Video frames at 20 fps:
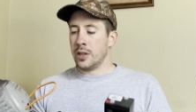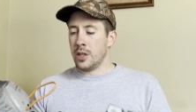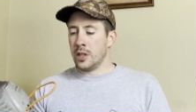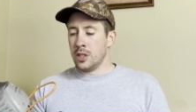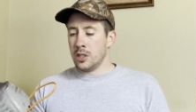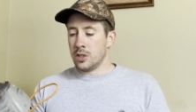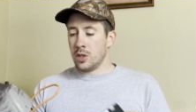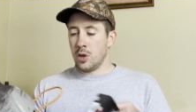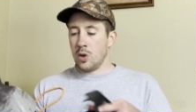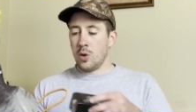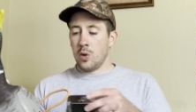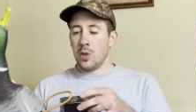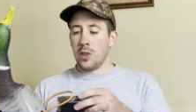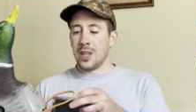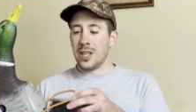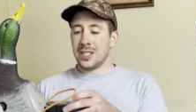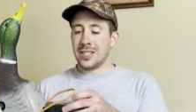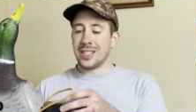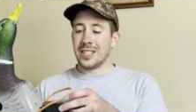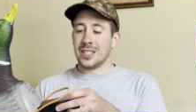So
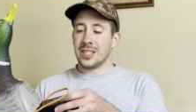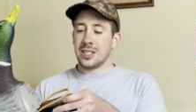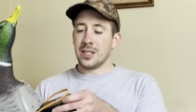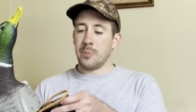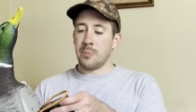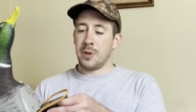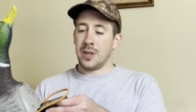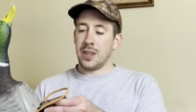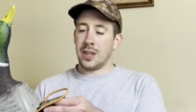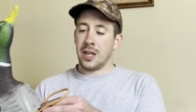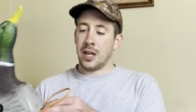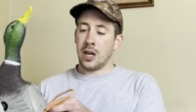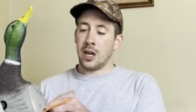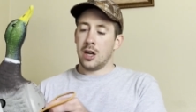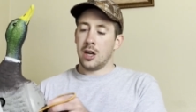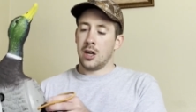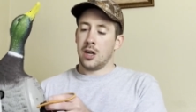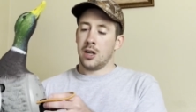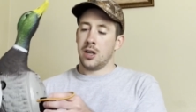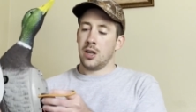this can slip in
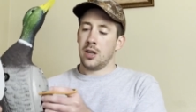there.